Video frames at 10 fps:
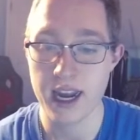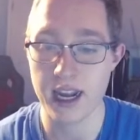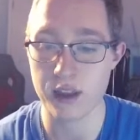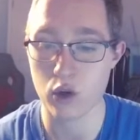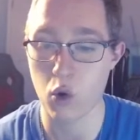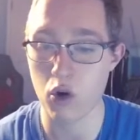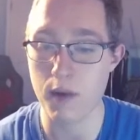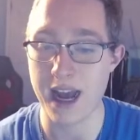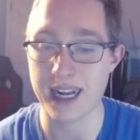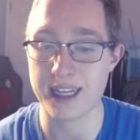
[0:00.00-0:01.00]
and the
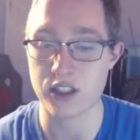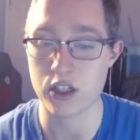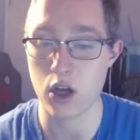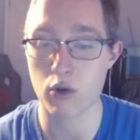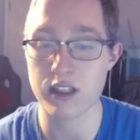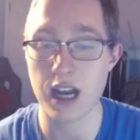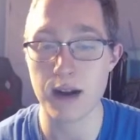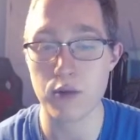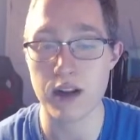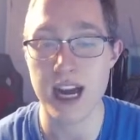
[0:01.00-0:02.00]
cornerback has no time
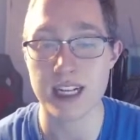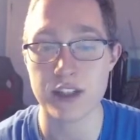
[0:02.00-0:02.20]
to react.